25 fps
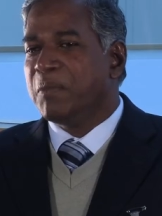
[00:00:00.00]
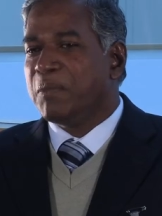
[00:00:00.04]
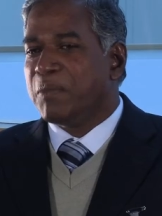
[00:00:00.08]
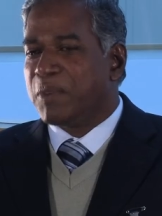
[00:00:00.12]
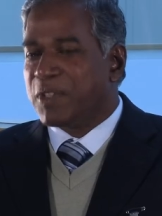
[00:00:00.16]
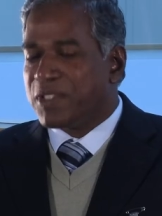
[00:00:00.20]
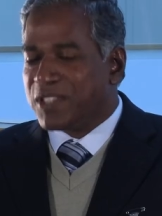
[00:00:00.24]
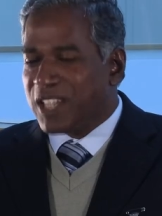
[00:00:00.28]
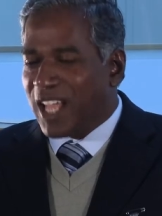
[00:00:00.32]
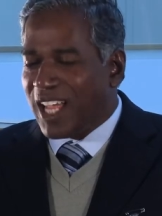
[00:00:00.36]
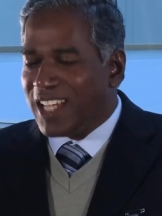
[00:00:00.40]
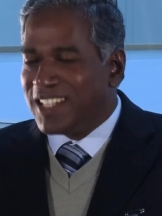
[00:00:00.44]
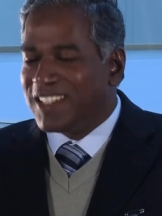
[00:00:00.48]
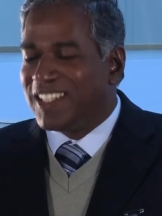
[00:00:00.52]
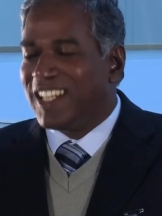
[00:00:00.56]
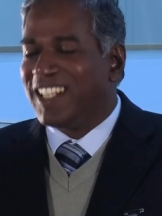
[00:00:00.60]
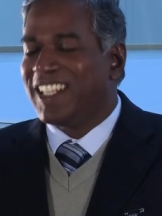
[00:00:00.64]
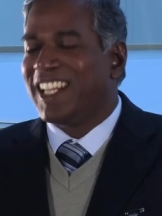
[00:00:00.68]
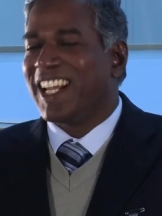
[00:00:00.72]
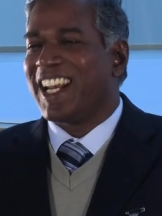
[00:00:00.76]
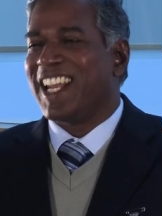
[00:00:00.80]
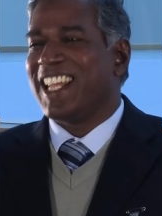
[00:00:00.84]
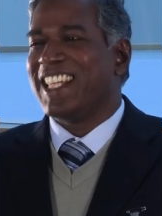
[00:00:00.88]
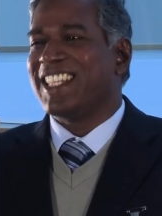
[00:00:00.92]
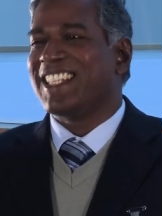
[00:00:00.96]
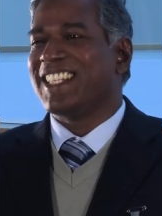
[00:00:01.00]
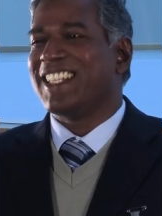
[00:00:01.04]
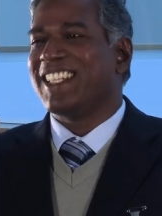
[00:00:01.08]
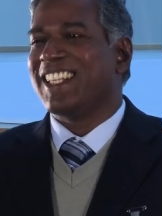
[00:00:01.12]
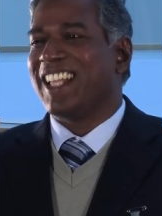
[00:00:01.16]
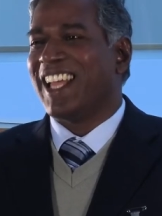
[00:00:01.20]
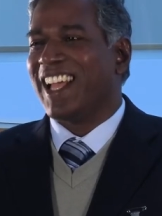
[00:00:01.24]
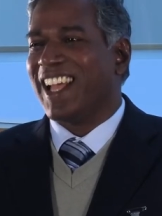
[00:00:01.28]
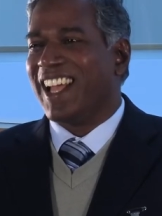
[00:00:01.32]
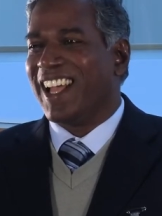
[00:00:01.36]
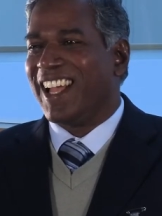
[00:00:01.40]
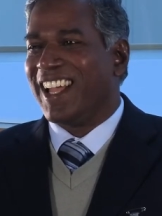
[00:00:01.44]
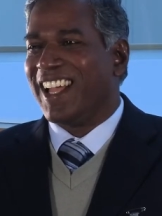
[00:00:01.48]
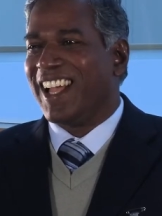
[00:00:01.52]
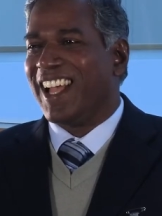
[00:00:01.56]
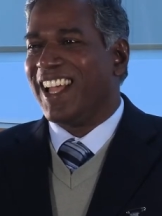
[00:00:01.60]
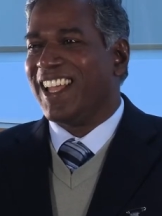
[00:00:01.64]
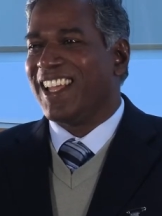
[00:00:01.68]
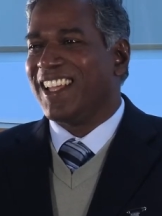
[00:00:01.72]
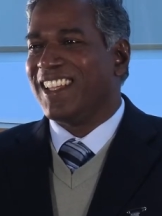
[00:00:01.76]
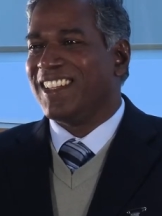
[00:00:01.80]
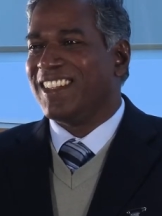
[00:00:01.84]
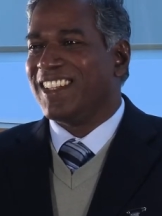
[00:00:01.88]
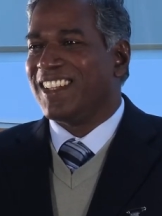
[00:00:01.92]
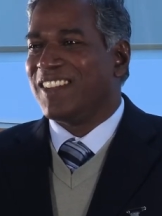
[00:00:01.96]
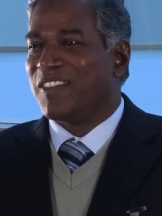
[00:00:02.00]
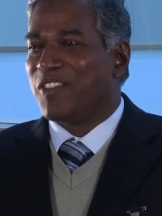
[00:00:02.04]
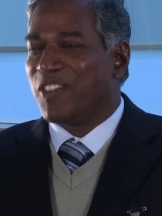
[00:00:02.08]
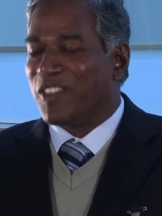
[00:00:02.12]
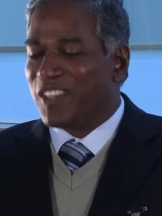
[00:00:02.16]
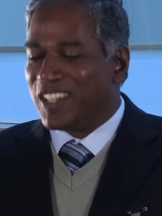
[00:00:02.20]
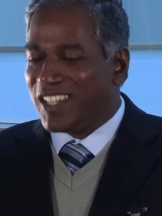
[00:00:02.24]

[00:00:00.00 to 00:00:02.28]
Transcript: precisely the reason I, I the,